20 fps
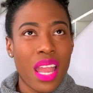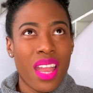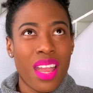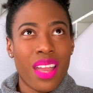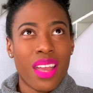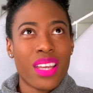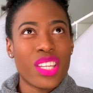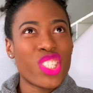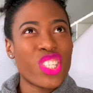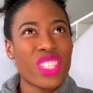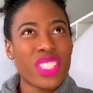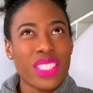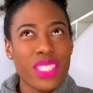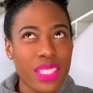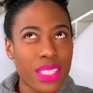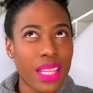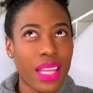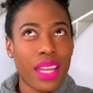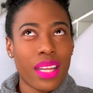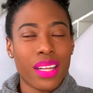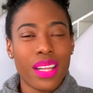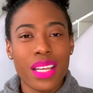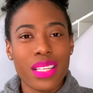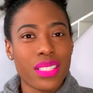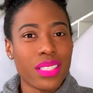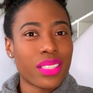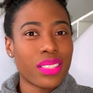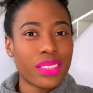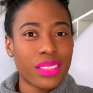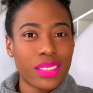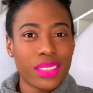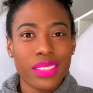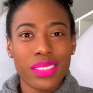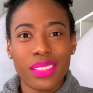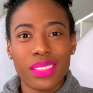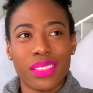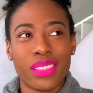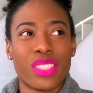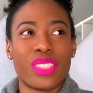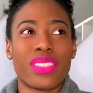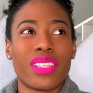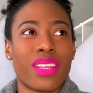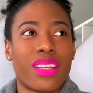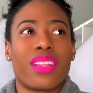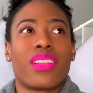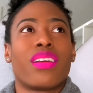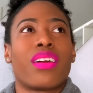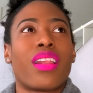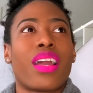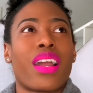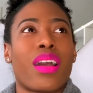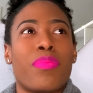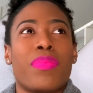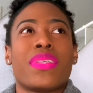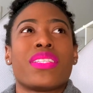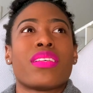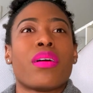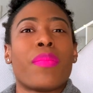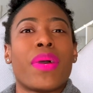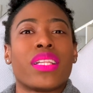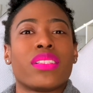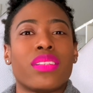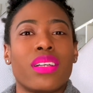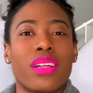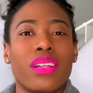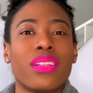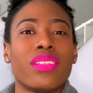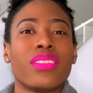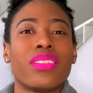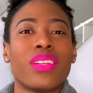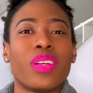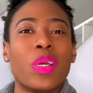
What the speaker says: and she's just like, that's it. She's like, it looked like a piece of metal.